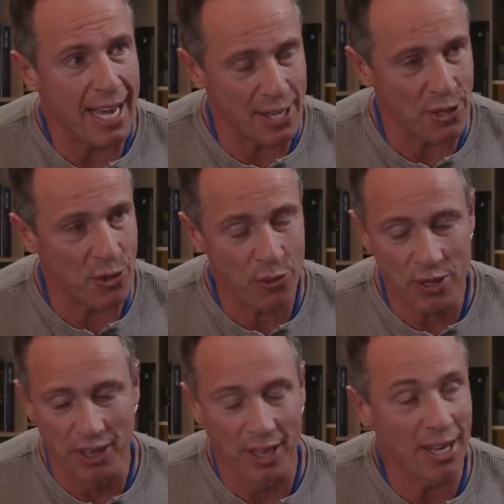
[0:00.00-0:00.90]
you
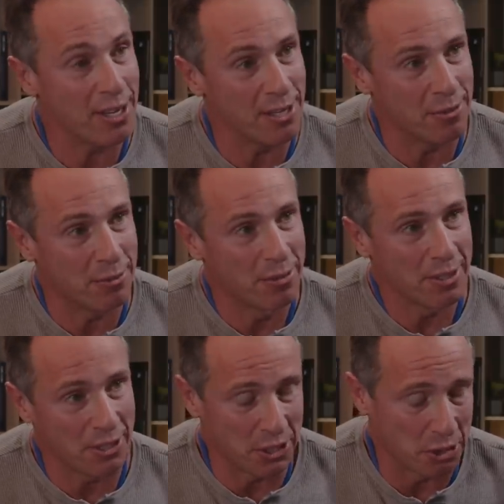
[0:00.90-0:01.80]
would love,
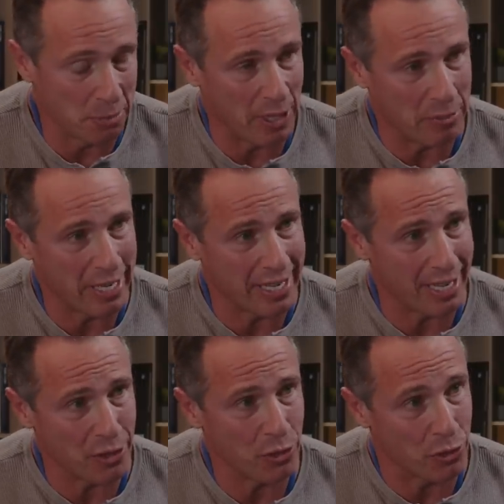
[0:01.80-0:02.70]
because it's about me,
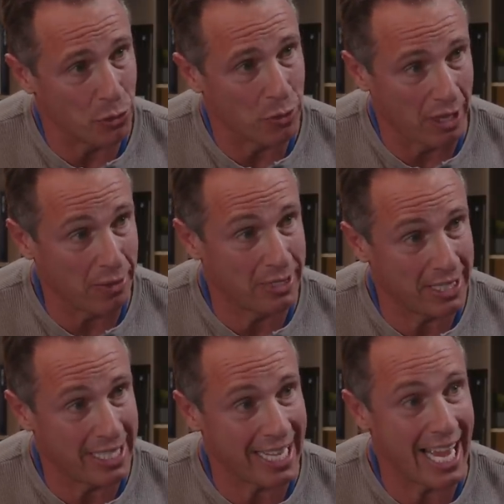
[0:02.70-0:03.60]
not you, you would love to
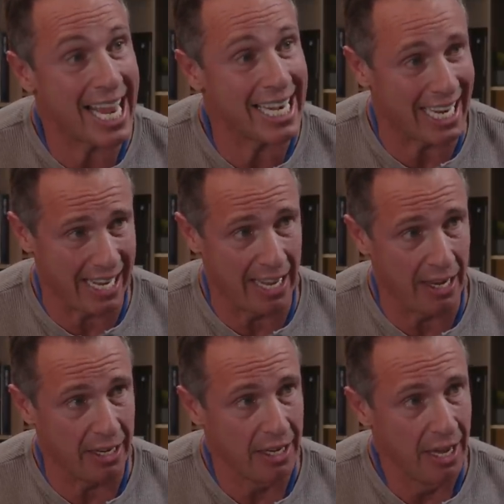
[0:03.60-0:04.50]
see the hate I get